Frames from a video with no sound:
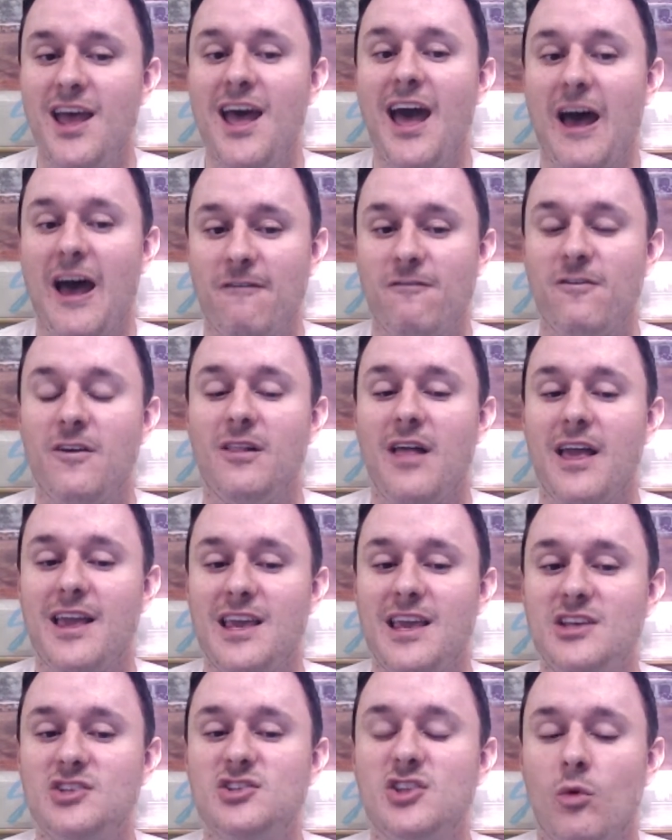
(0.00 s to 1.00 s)
I feel like
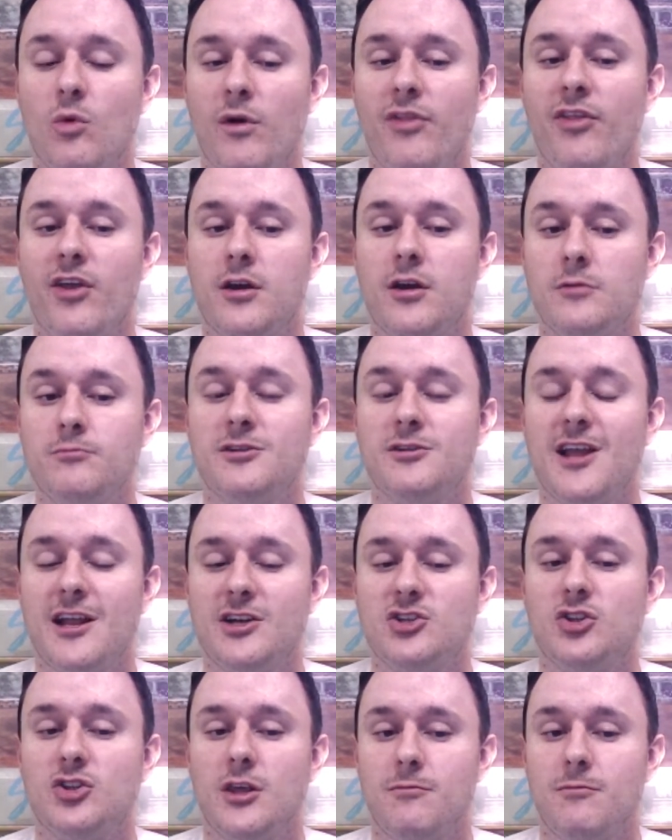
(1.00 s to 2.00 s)
he's the one that could
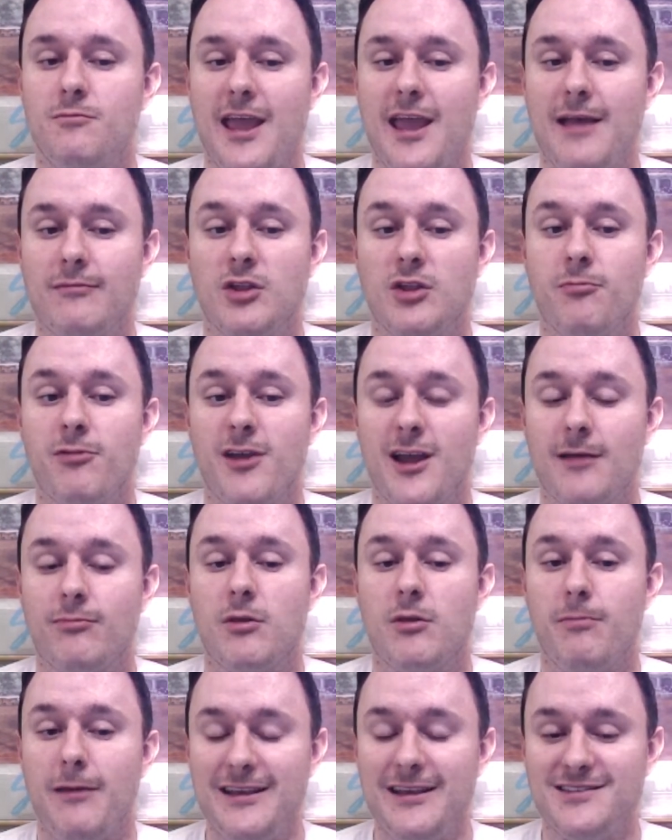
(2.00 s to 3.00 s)
potentially be able to pick up the
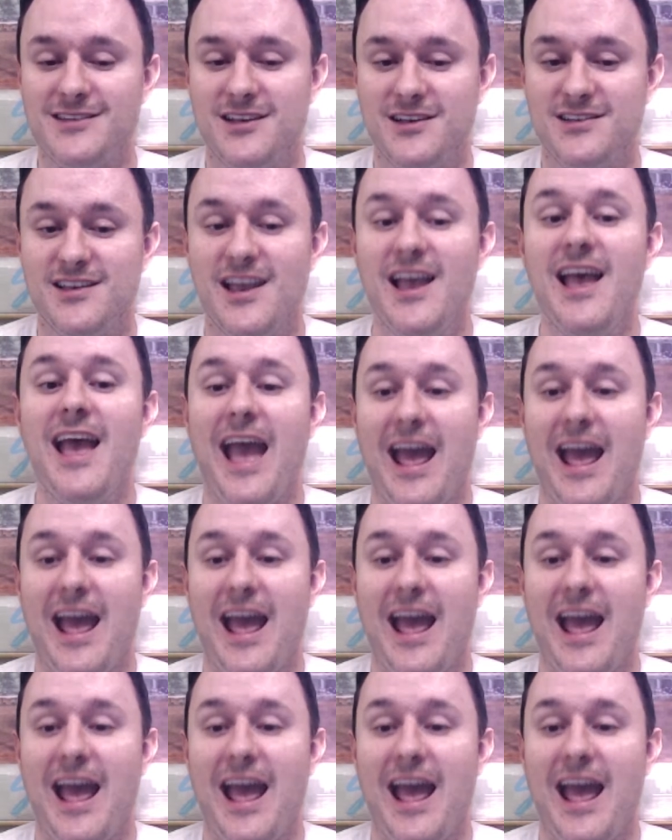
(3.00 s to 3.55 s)
pieces